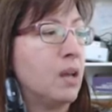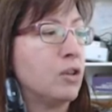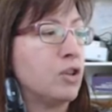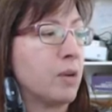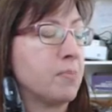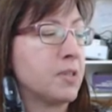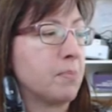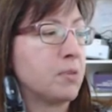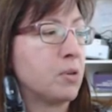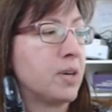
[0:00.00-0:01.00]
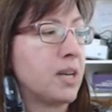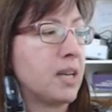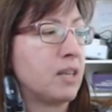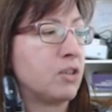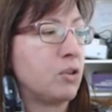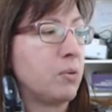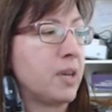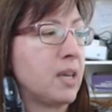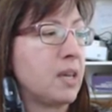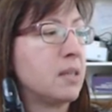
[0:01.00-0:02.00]
jumps up to an two
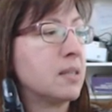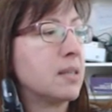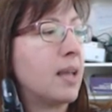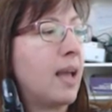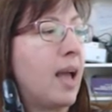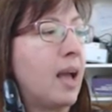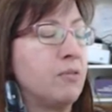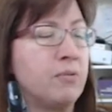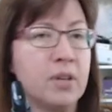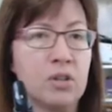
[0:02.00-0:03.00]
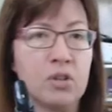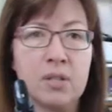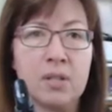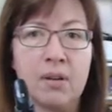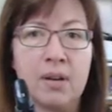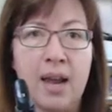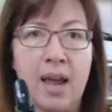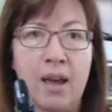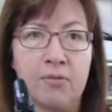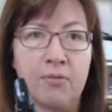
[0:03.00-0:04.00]
E's, and finishes on an
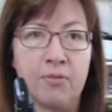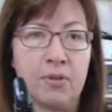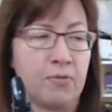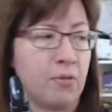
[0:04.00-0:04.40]
F for